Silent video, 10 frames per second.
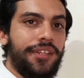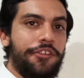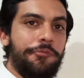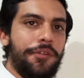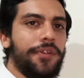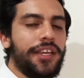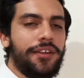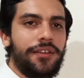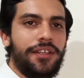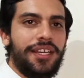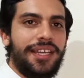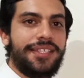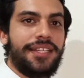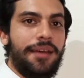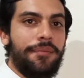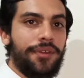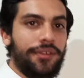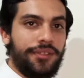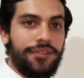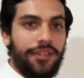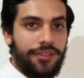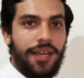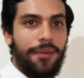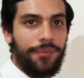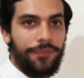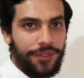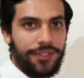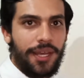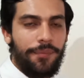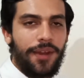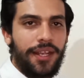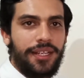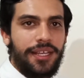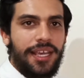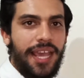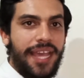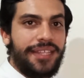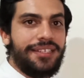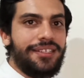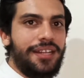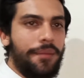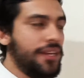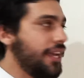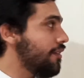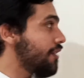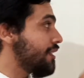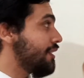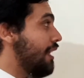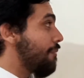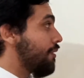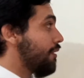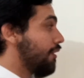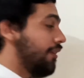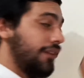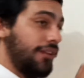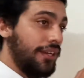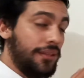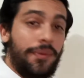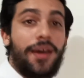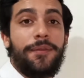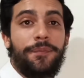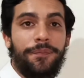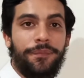numerator is a number on the top, right? And the denominator is a number at the bottom.